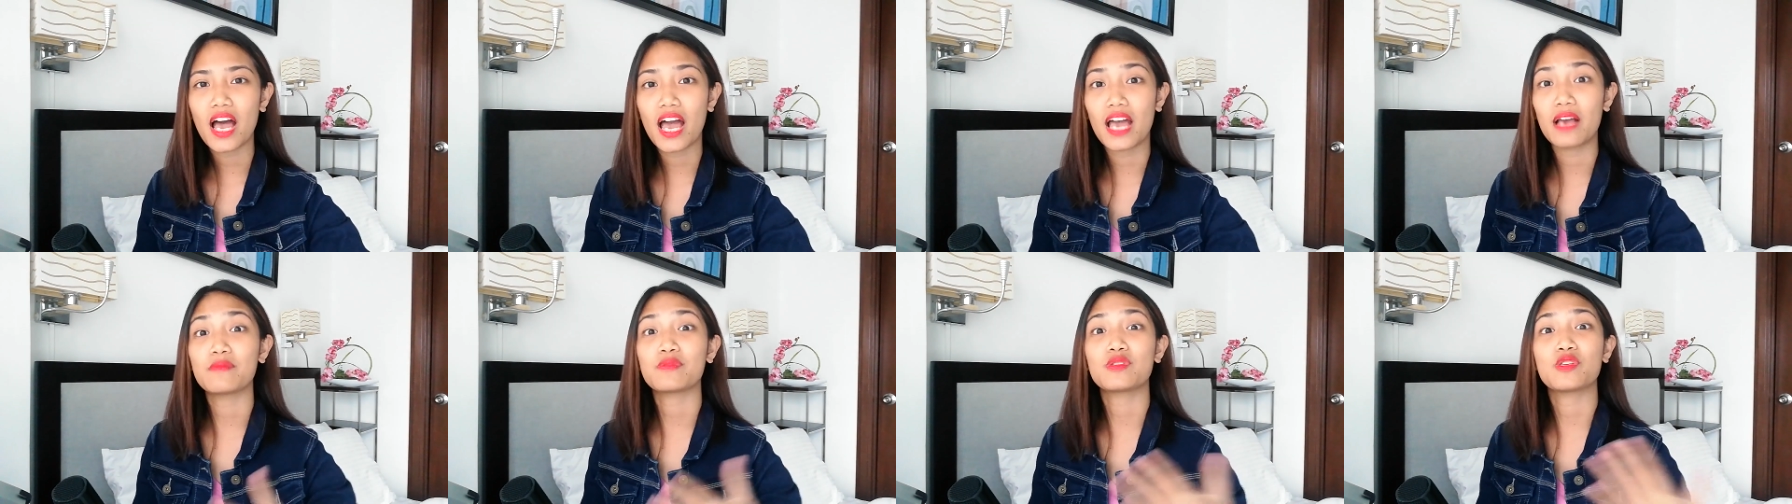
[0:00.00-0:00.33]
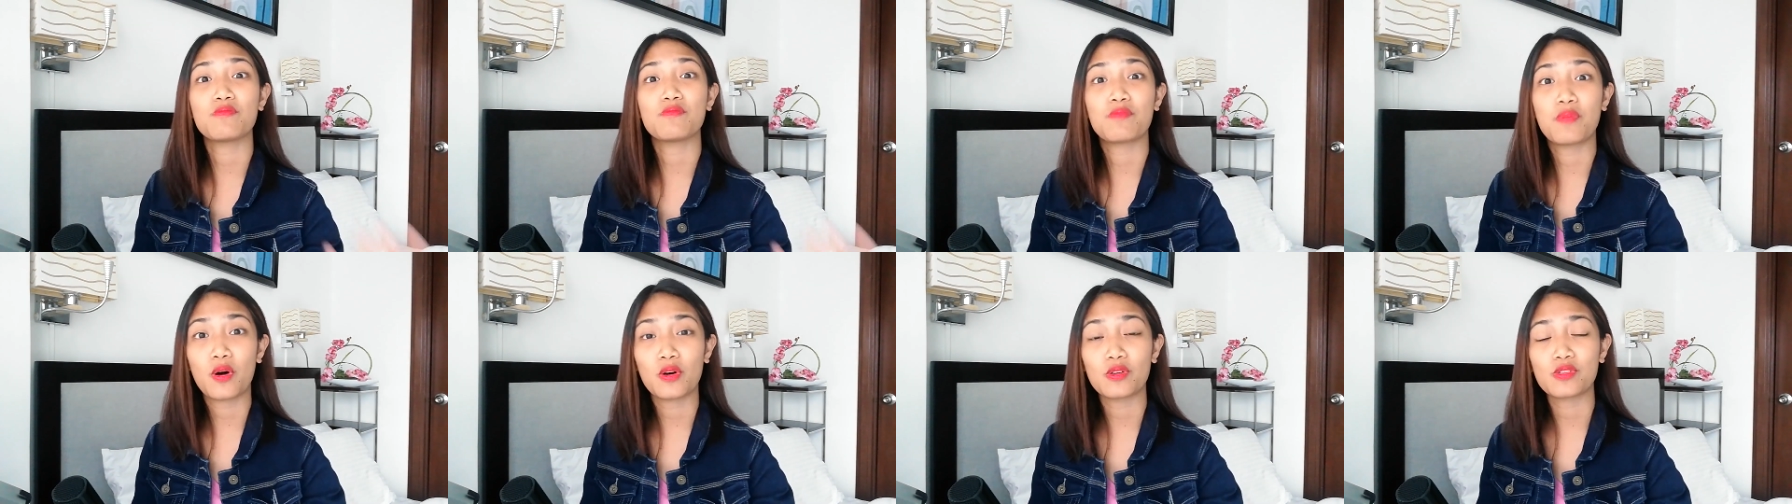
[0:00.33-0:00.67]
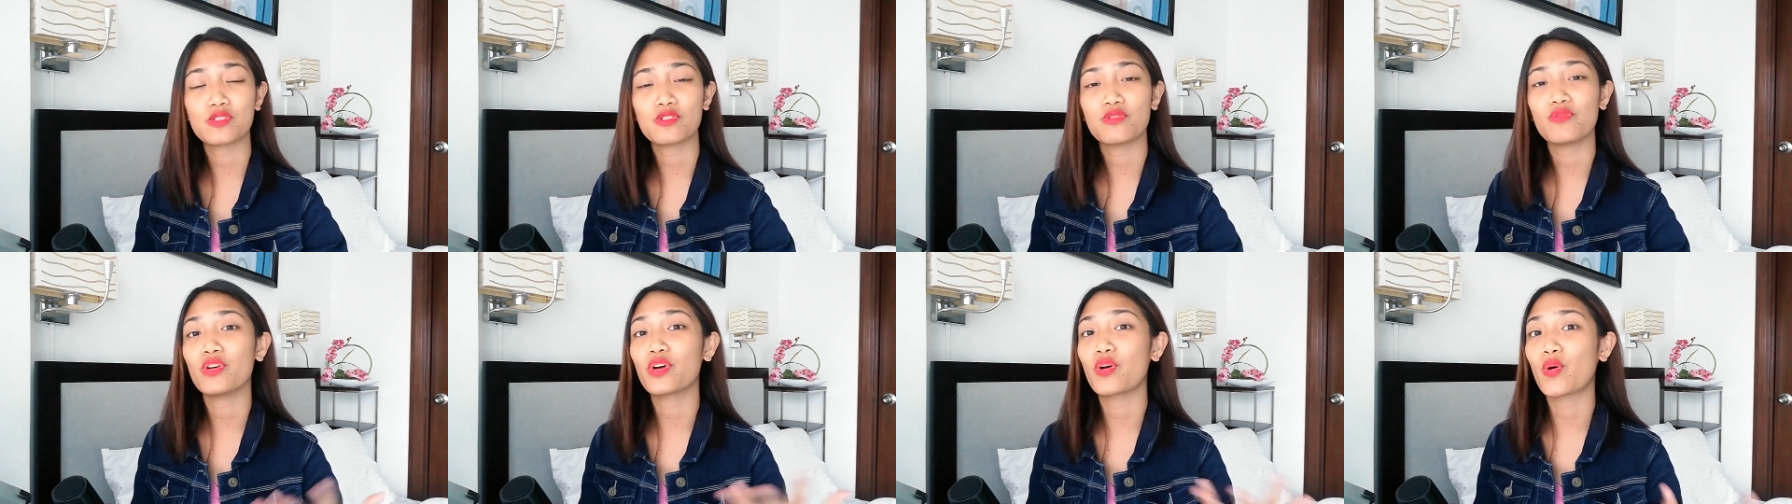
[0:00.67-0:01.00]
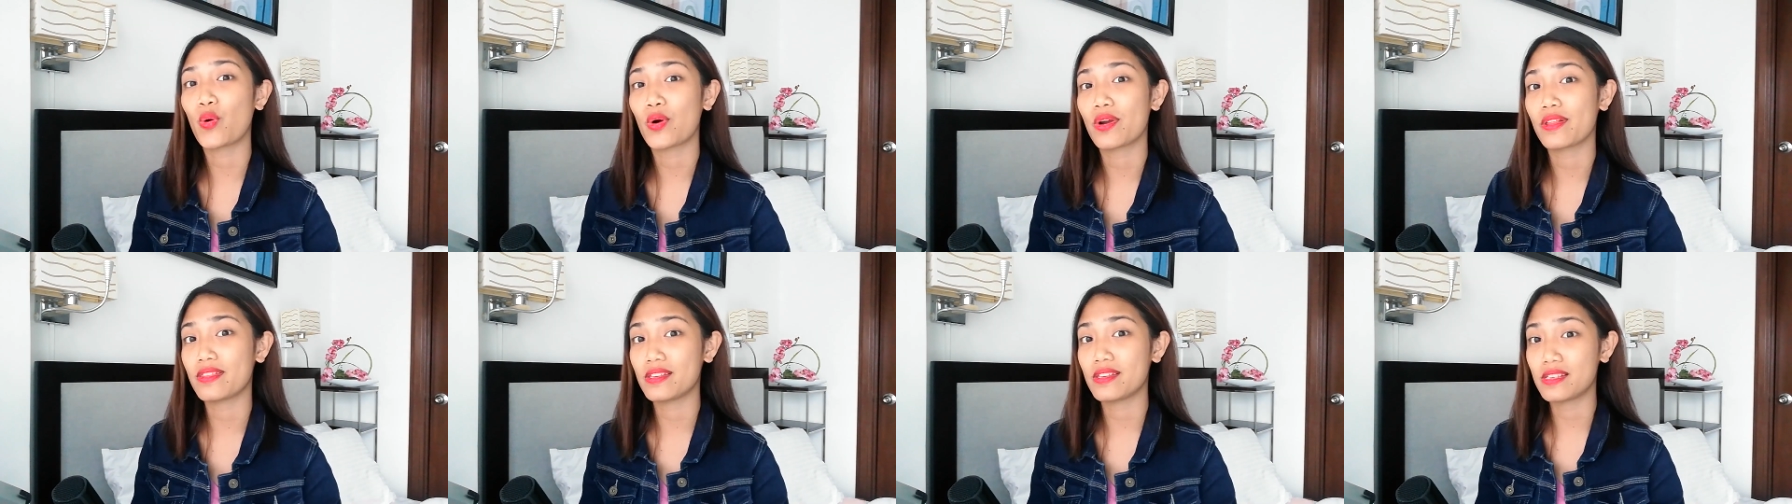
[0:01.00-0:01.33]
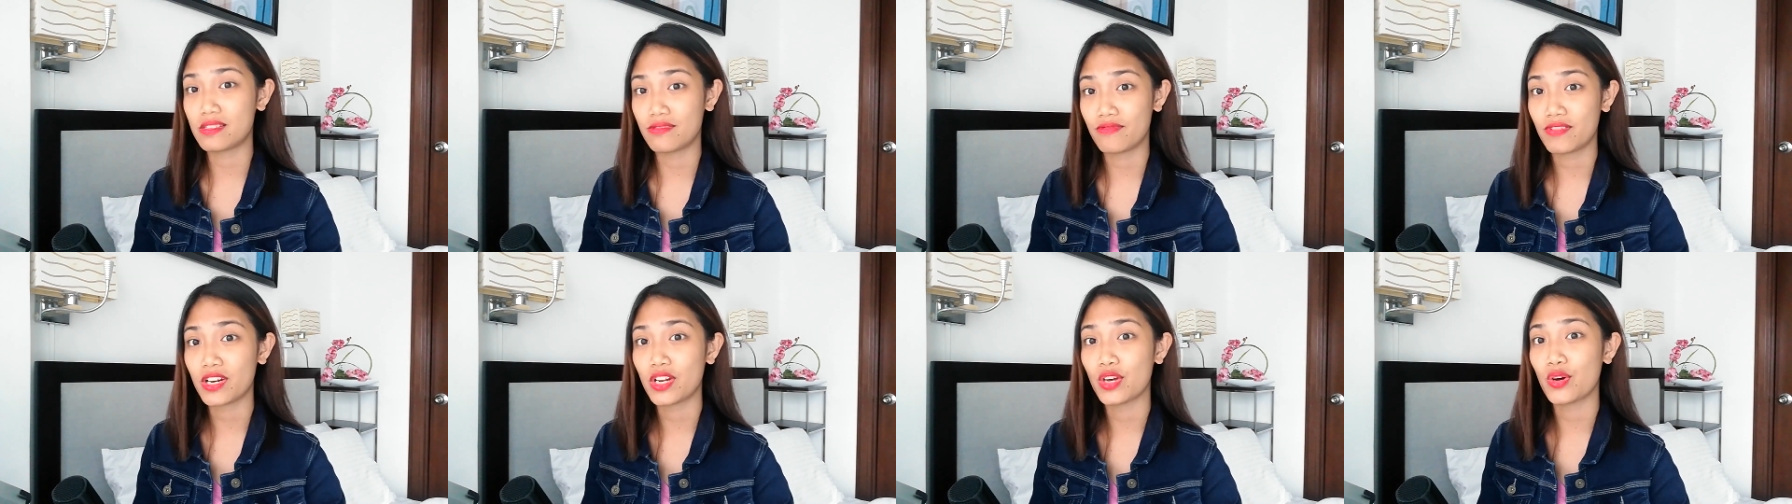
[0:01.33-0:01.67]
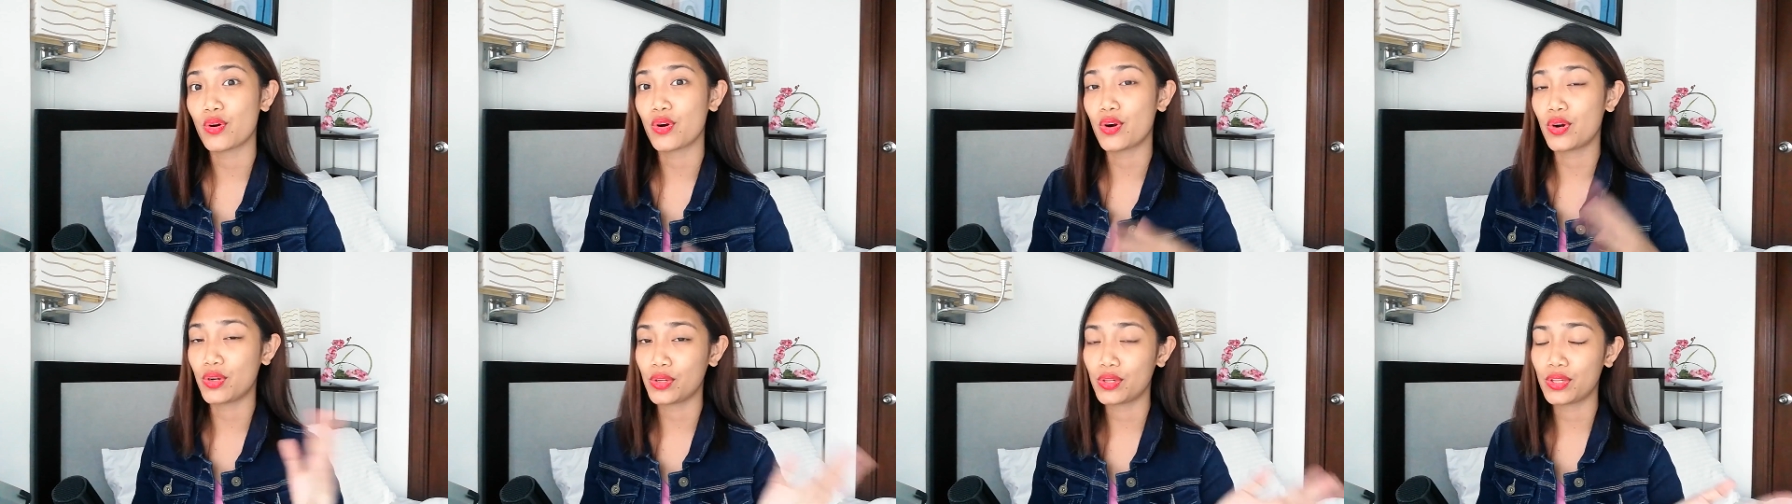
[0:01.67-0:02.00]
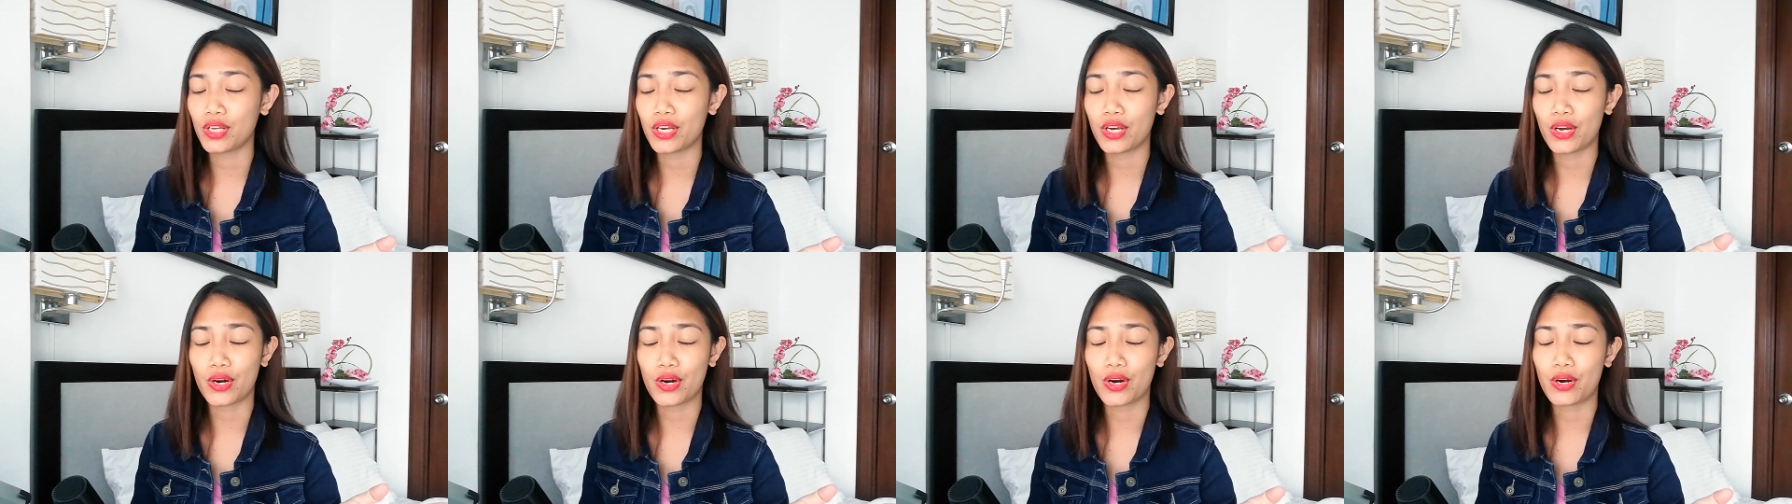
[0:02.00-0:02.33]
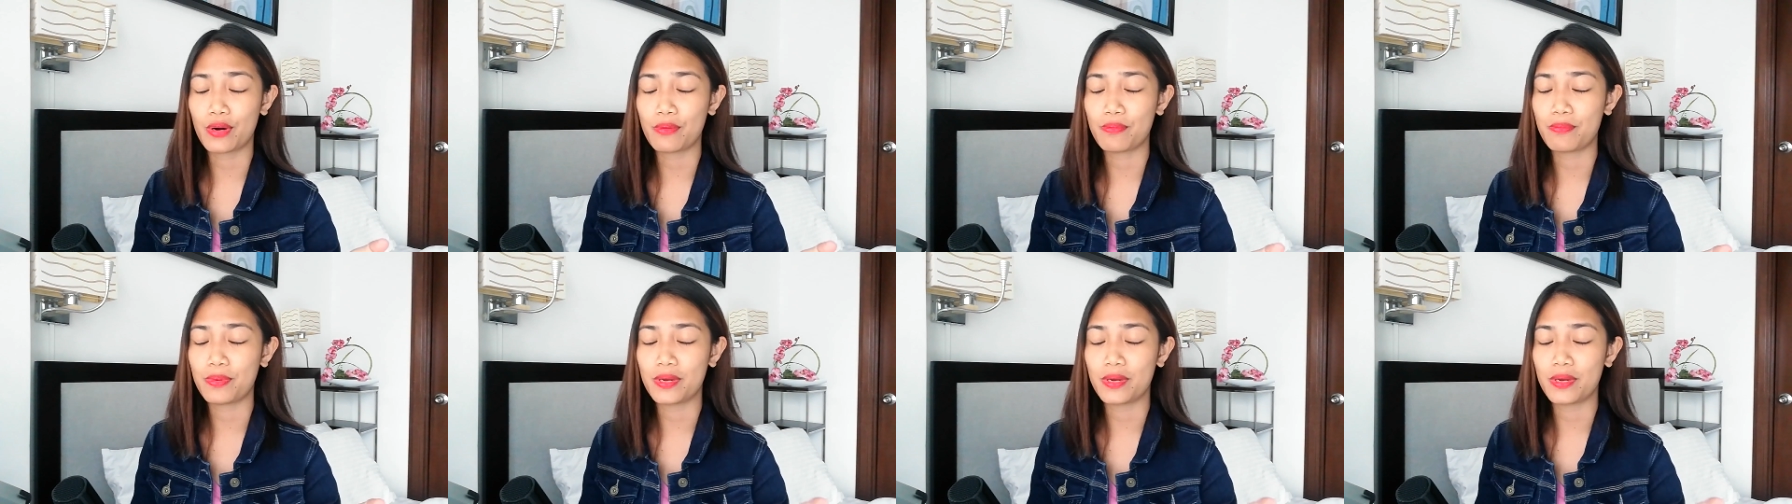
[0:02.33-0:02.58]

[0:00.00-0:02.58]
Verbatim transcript: I'm supposed to record this video earlier,